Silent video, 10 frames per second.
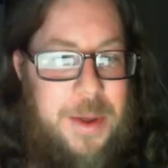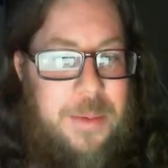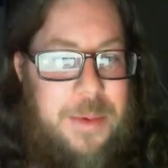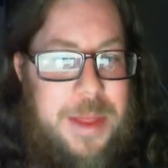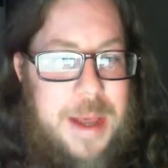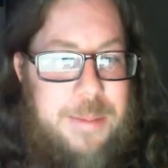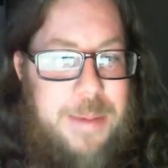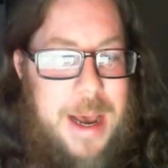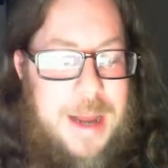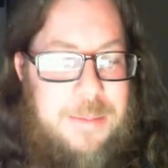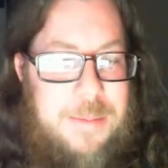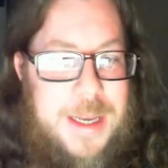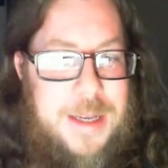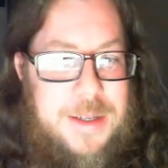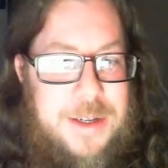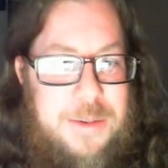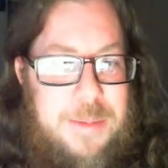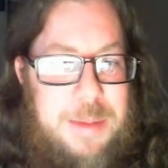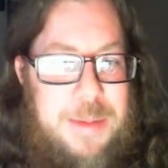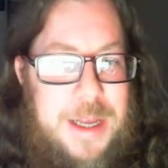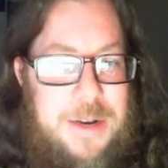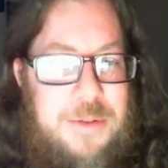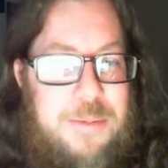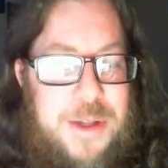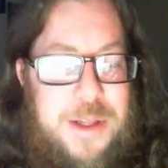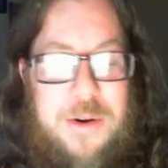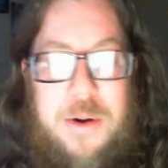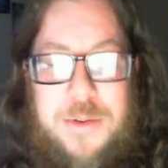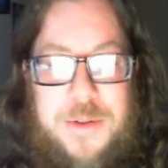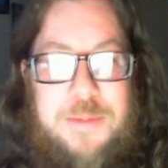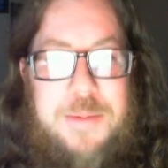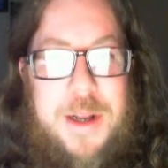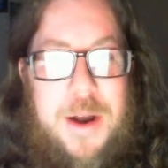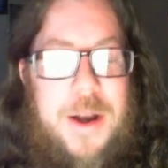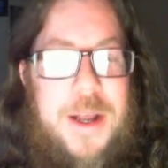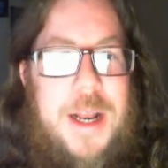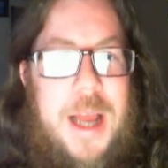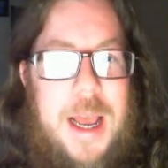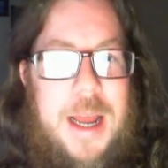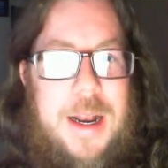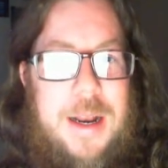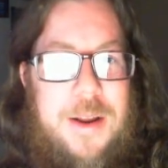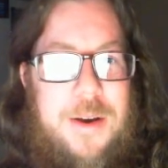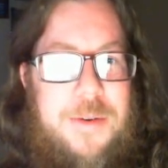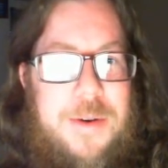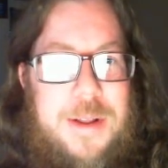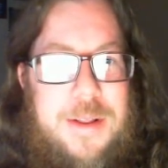with that patent because you know maybe they do put their own spin on it and you know